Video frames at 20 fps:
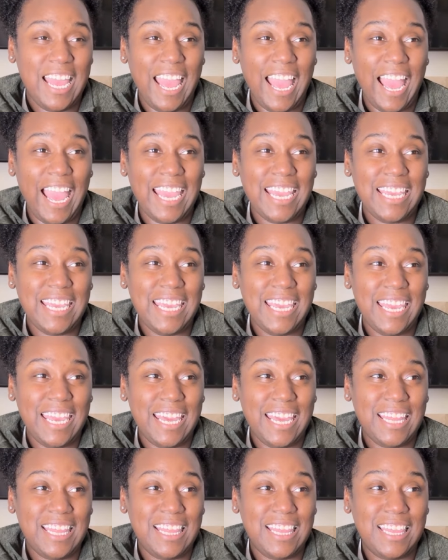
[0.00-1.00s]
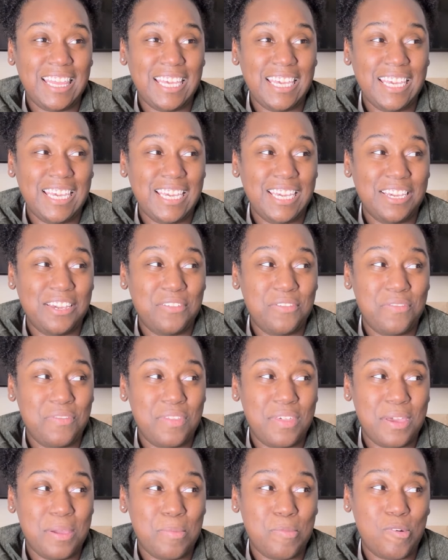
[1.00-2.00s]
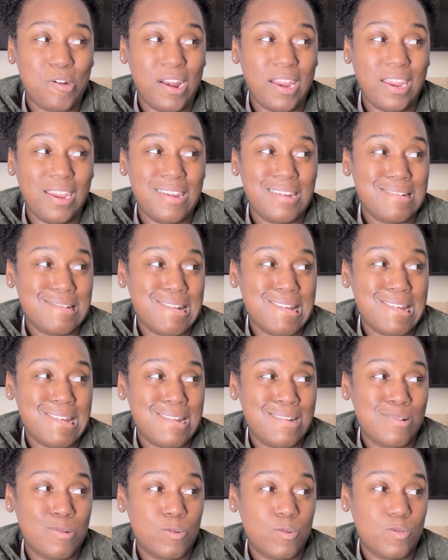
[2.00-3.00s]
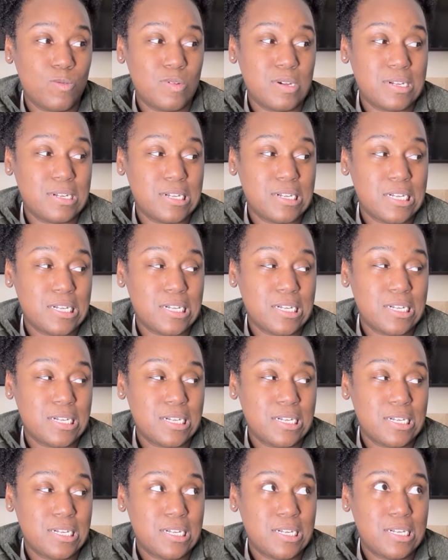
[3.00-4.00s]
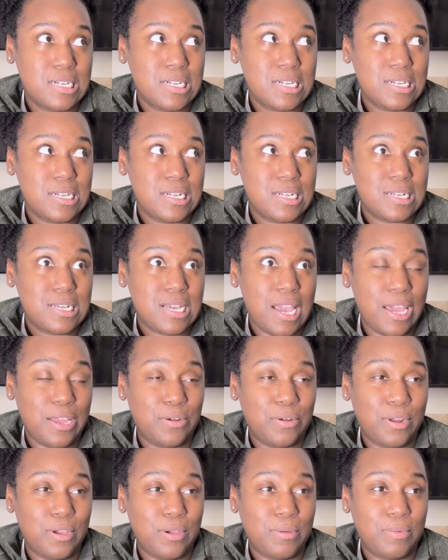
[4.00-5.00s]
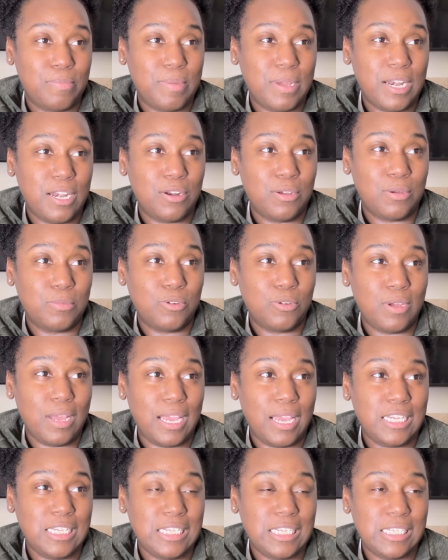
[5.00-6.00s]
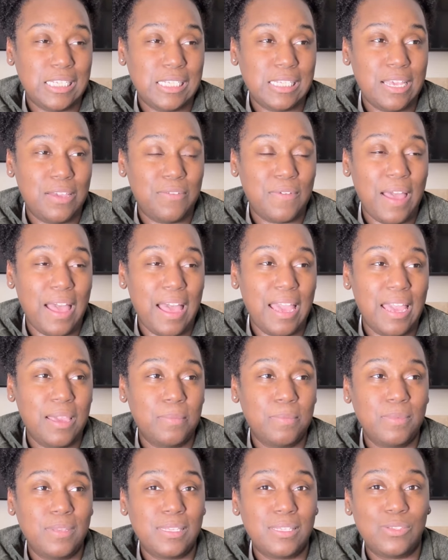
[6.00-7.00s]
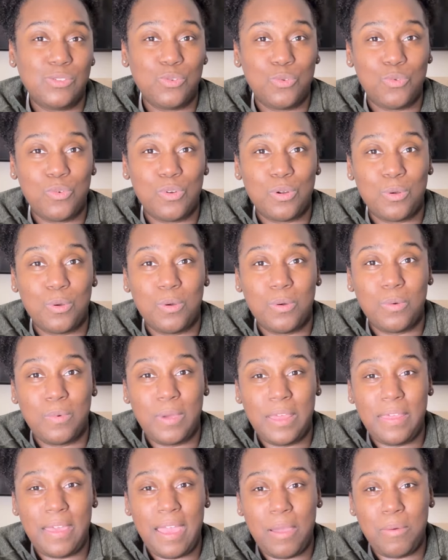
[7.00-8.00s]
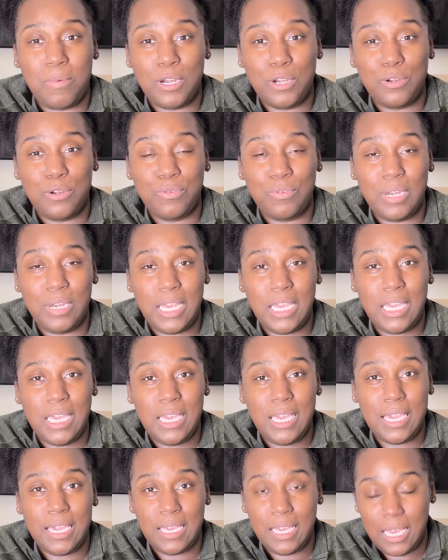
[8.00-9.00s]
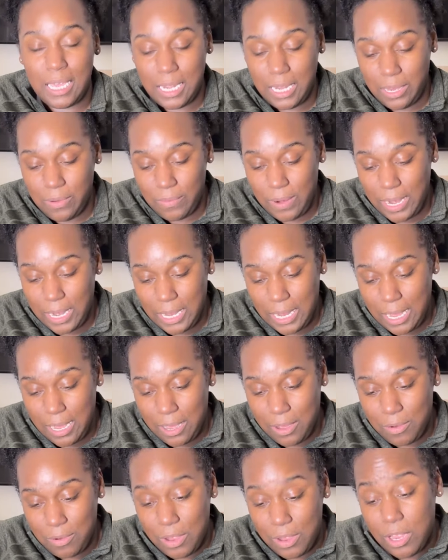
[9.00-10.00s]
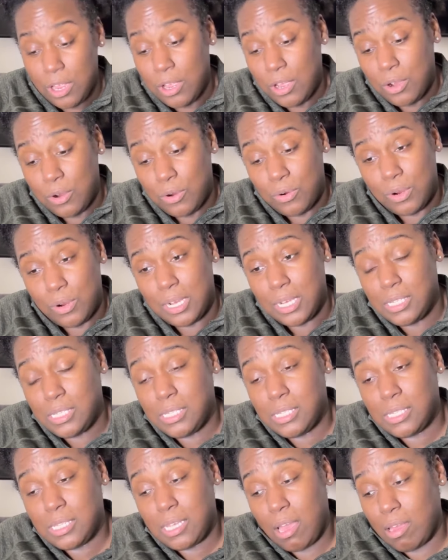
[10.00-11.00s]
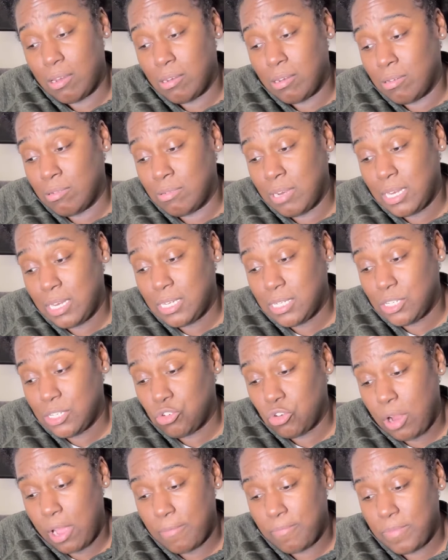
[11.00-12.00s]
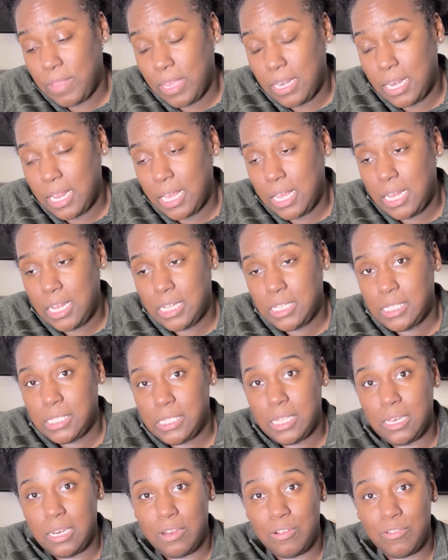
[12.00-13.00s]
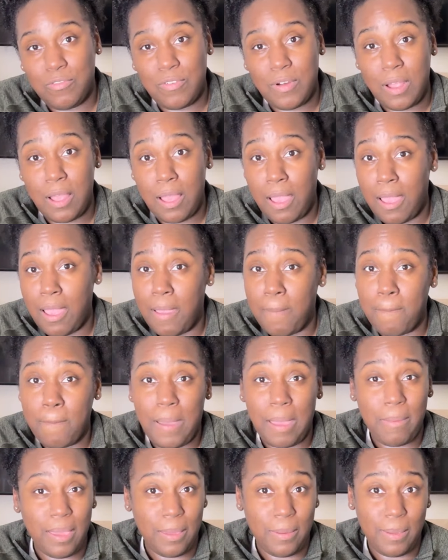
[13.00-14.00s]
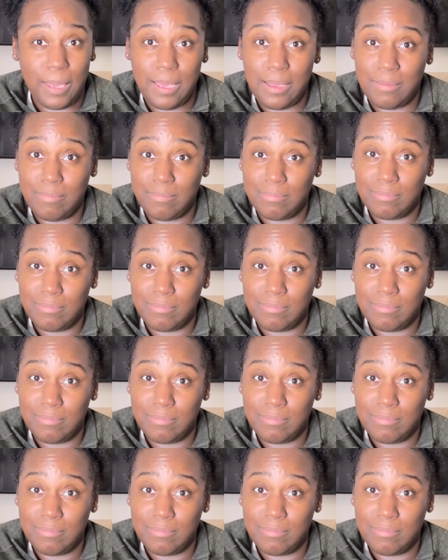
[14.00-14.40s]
I can't think of them right now. I don't know, but I know I'm doing Aisha and Steph. I'm torn on whether I want to do Nikki and Kenny right now, or because y'all know they just dropped that they stealing from my baby.